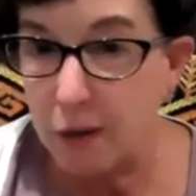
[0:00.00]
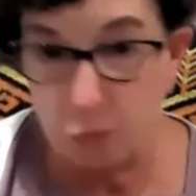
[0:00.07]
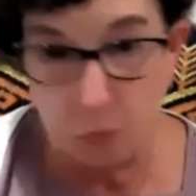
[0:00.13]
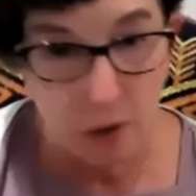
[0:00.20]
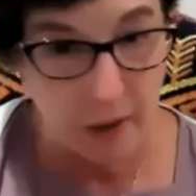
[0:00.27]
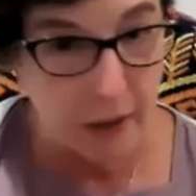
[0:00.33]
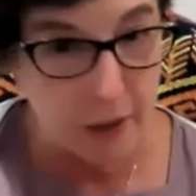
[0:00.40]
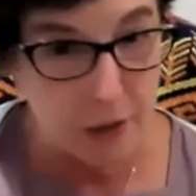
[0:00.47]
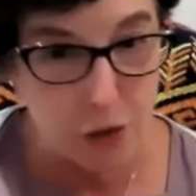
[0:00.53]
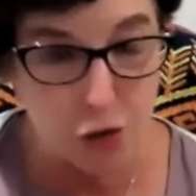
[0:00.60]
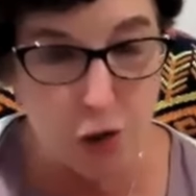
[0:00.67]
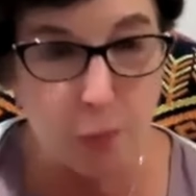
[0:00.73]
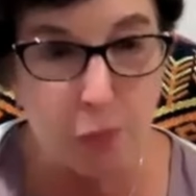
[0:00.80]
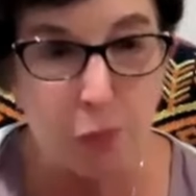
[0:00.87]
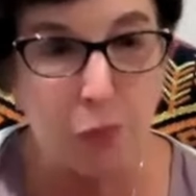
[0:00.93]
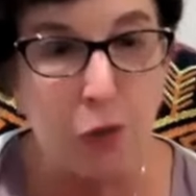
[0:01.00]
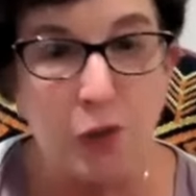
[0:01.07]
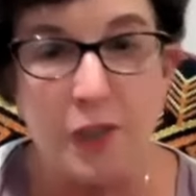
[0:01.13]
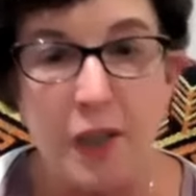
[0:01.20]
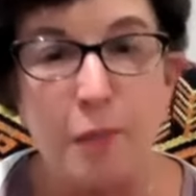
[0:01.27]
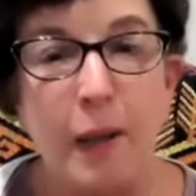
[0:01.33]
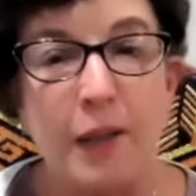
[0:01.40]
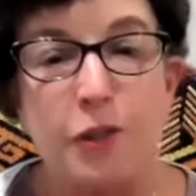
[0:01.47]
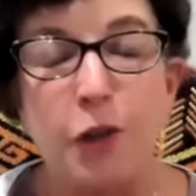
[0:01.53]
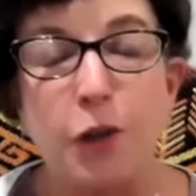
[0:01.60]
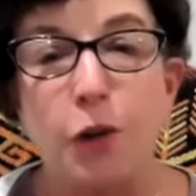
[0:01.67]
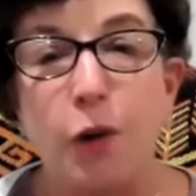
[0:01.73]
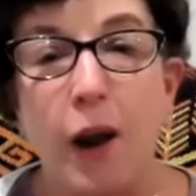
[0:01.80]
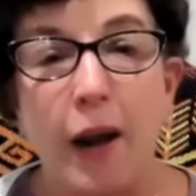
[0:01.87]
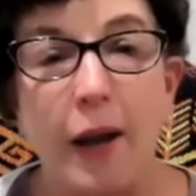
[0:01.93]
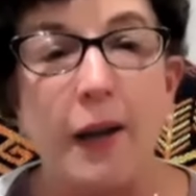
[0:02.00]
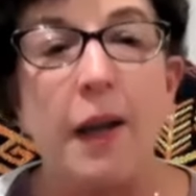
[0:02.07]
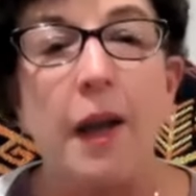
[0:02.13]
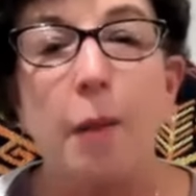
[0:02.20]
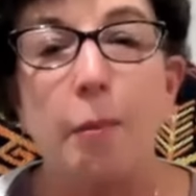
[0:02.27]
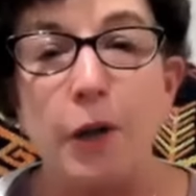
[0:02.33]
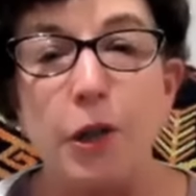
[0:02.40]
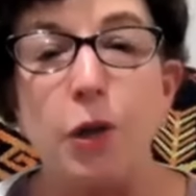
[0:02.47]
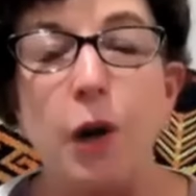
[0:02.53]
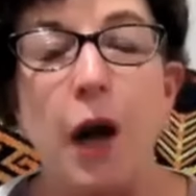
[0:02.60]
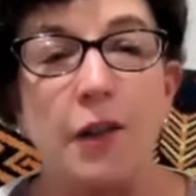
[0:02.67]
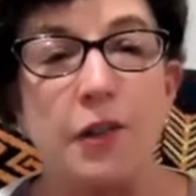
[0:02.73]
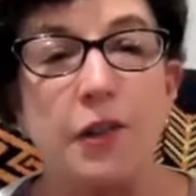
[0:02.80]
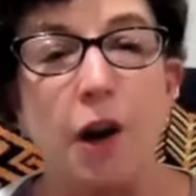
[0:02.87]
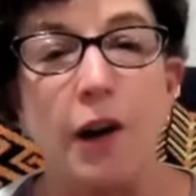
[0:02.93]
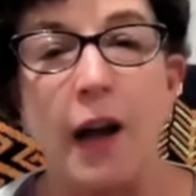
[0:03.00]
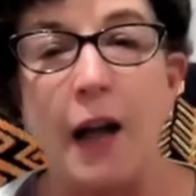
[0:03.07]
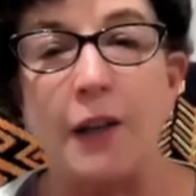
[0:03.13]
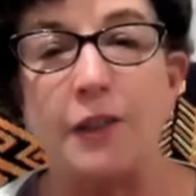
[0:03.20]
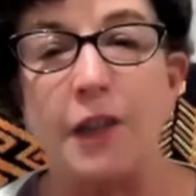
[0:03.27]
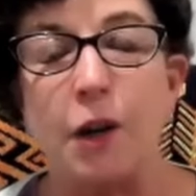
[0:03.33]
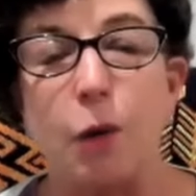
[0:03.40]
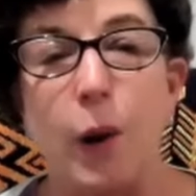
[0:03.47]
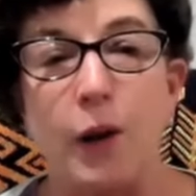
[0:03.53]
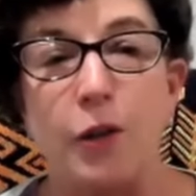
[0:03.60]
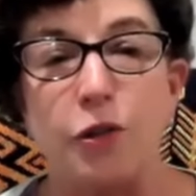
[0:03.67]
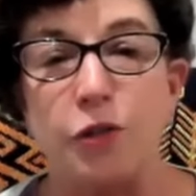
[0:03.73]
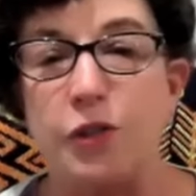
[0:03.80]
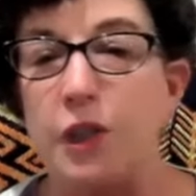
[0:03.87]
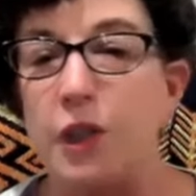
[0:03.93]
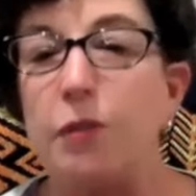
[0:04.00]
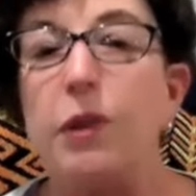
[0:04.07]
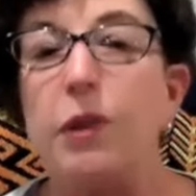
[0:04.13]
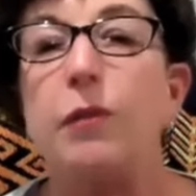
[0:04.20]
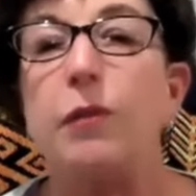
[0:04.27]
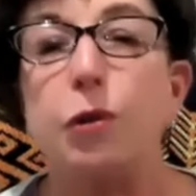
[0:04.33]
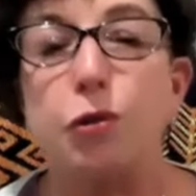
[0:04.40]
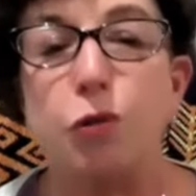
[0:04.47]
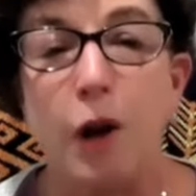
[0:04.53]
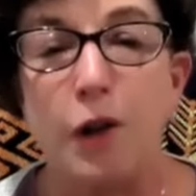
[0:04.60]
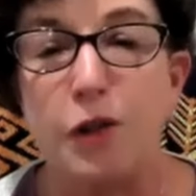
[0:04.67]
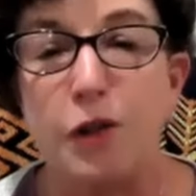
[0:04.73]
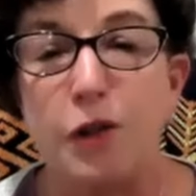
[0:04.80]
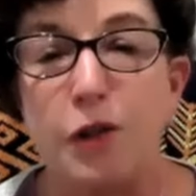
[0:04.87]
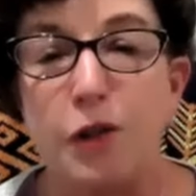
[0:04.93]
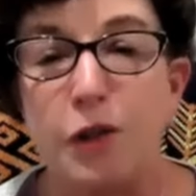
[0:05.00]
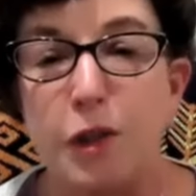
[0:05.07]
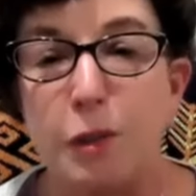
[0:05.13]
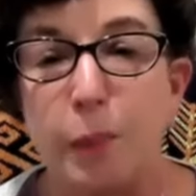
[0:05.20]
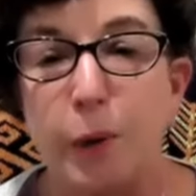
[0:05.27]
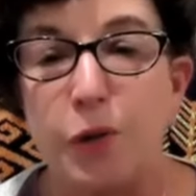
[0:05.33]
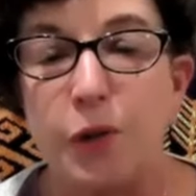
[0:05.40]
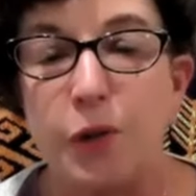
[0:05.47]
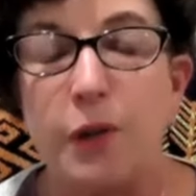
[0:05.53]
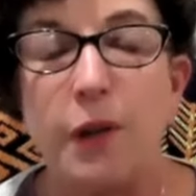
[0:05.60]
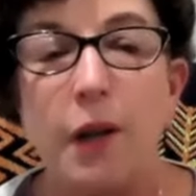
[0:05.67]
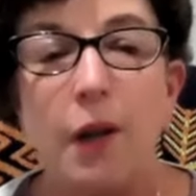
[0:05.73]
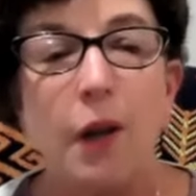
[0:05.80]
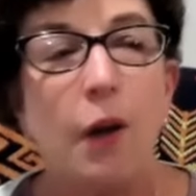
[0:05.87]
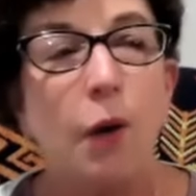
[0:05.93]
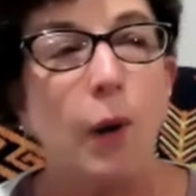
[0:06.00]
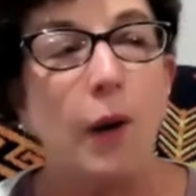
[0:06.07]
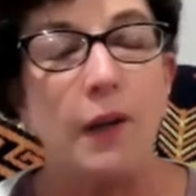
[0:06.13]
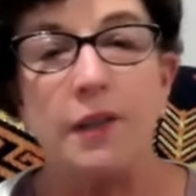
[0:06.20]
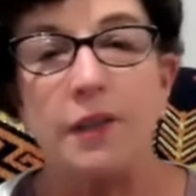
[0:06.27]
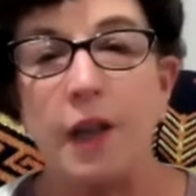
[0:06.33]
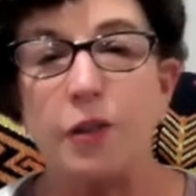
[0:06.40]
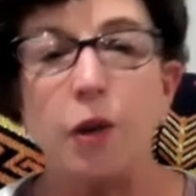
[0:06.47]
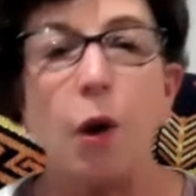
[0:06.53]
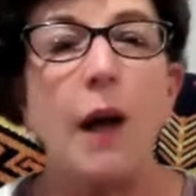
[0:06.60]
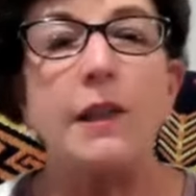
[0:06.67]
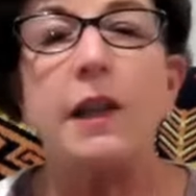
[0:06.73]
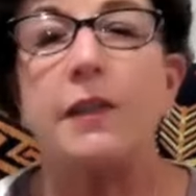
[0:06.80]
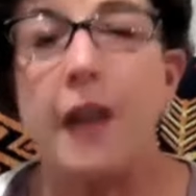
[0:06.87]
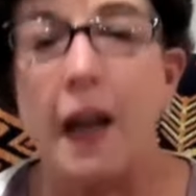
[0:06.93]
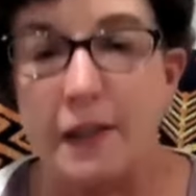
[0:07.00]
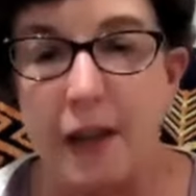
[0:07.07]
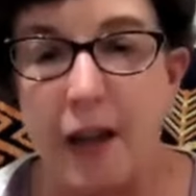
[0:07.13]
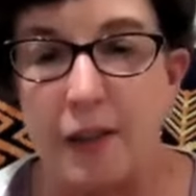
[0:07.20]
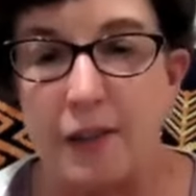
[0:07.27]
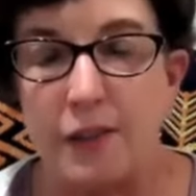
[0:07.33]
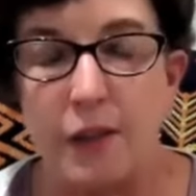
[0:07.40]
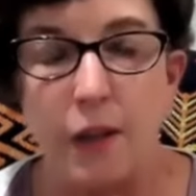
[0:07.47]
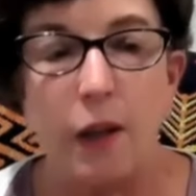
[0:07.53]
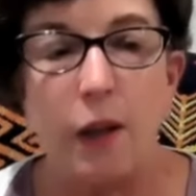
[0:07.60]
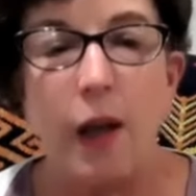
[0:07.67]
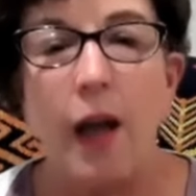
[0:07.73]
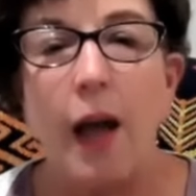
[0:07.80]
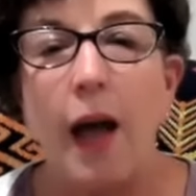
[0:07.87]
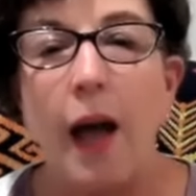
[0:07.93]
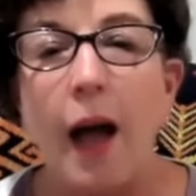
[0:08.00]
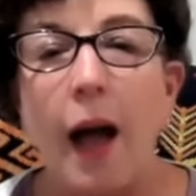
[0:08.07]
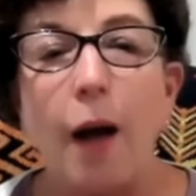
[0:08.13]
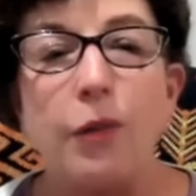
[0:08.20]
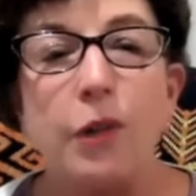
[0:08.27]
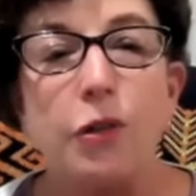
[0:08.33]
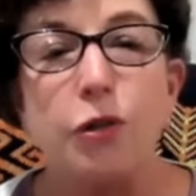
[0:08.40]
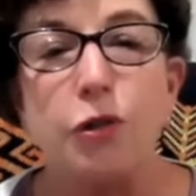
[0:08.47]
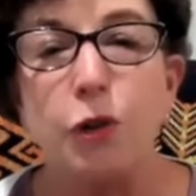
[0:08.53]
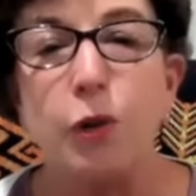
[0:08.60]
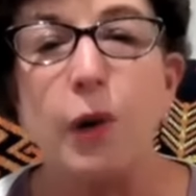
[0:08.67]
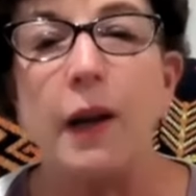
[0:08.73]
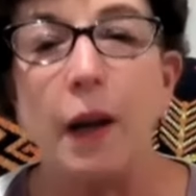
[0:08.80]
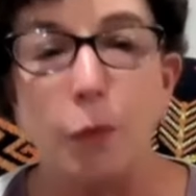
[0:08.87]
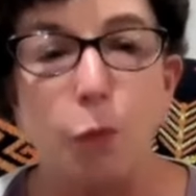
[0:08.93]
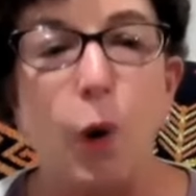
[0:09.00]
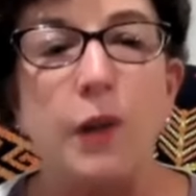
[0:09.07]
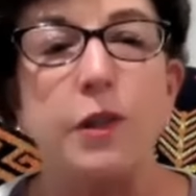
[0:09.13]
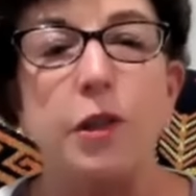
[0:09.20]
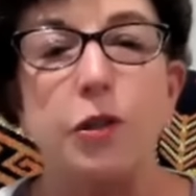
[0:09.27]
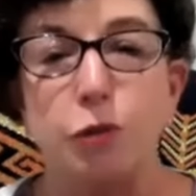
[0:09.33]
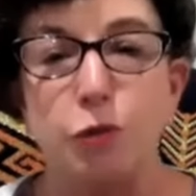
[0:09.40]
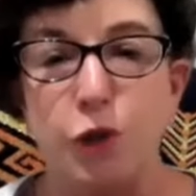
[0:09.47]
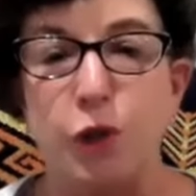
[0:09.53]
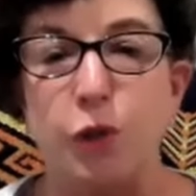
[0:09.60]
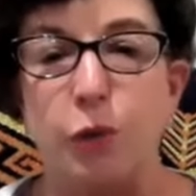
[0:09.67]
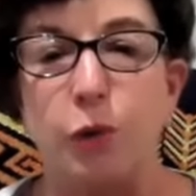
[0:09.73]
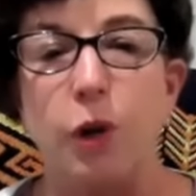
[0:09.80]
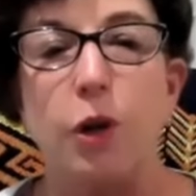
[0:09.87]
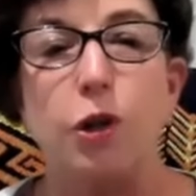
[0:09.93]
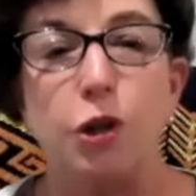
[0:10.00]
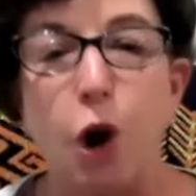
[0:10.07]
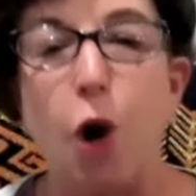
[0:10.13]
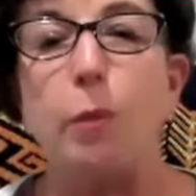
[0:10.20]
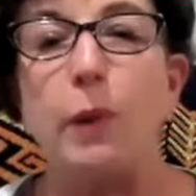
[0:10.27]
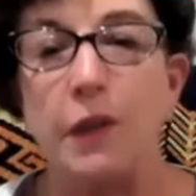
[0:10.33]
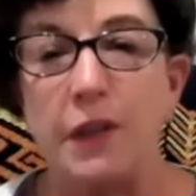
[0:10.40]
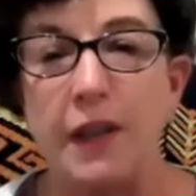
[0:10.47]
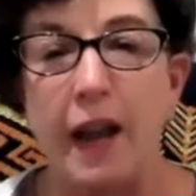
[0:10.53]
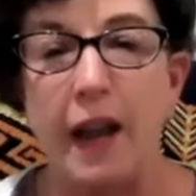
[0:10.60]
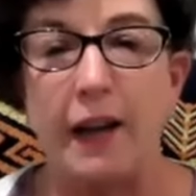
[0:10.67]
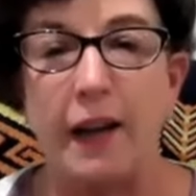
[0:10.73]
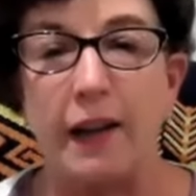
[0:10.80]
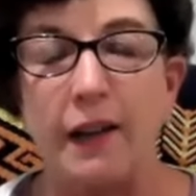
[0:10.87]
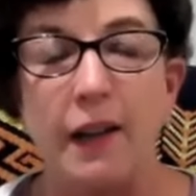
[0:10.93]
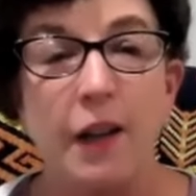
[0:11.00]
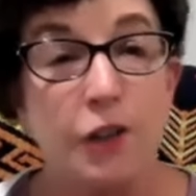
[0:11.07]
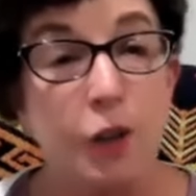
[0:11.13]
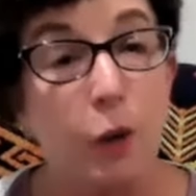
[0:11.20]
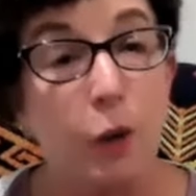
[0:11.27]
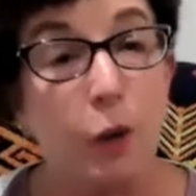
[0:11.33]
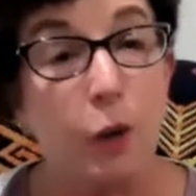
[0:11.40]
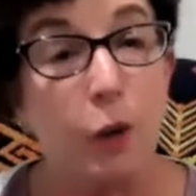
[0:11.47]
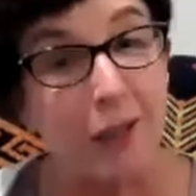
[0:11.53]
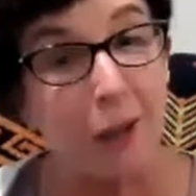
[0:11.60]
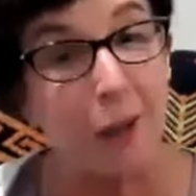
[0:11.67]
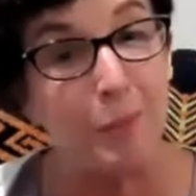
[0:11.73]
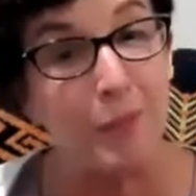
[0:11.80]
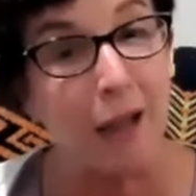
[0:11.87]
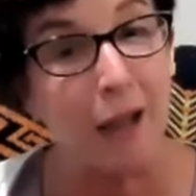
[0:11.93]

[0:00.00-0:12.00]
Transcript: relationships with your teammates are great, but you got to start asking questions. Even if you trust this person, when he says, oh, I did that test, how did you do it and what did you do? Show me the data. So it does really